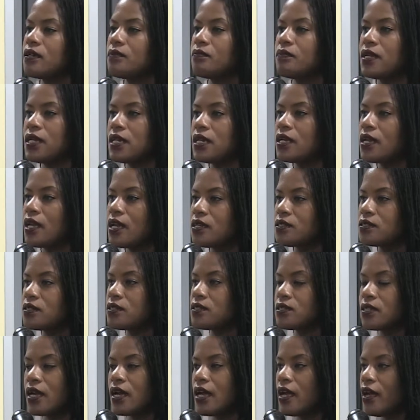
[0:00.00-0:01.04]
In many
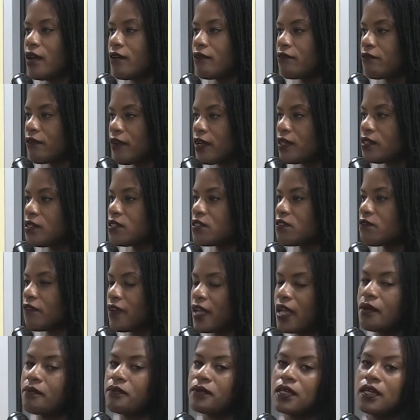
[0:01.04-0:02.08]
cases, I have friends,
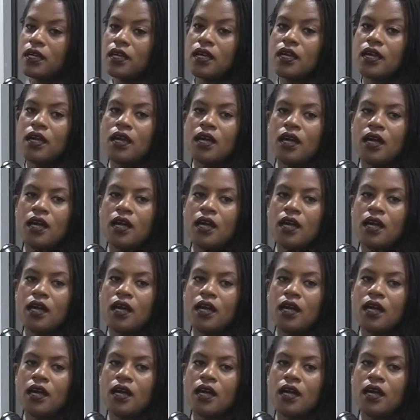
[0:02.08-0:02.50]
family,